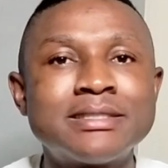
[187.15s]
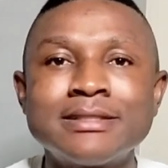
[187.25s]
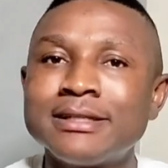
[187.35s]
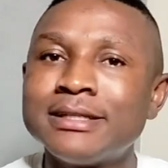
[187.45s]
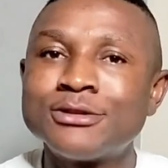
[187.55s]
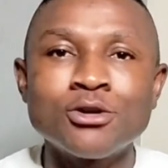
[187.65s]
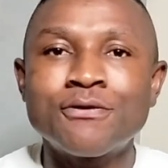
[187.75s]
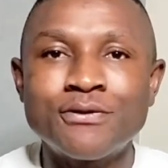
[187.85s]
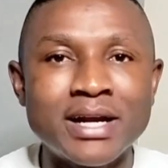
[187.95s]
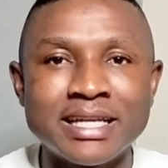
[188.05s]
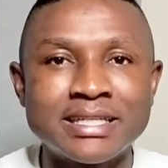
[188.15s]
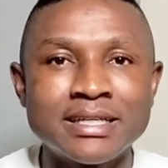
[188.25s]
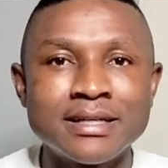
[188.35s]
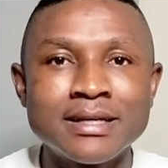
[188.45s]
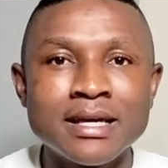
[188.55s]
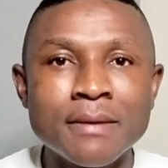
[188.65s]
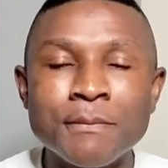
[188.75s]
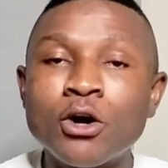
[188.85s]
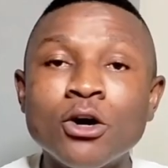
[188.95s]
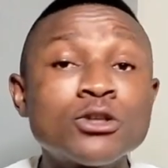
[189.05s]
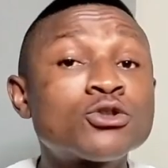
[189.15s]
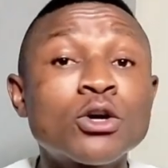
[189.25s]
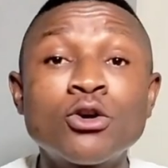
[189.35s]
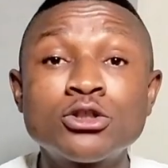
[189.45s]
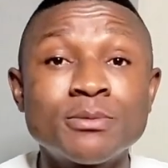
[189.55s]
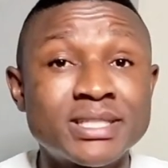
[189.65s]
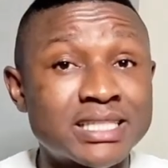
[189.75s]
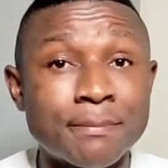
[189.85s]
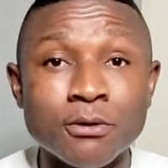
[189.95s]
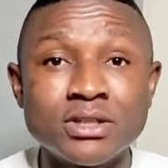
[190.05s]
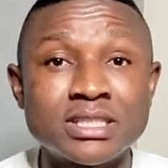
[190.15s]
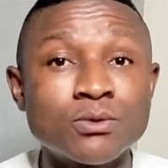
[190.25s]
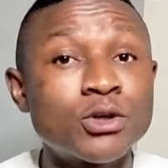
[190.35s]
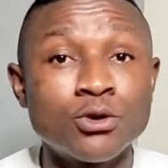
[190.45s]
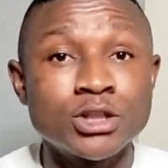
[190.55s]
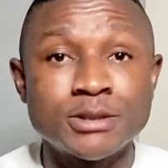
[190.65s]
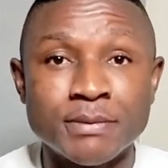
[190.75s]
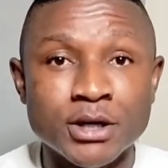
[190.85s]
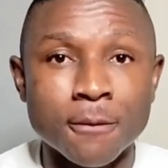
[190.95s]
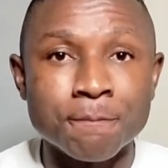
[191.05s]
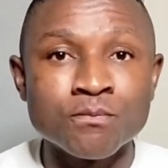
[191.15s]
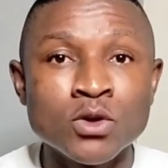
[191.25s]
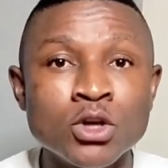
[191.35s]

is your friend, because you're going to be disappointed when you don't speak up.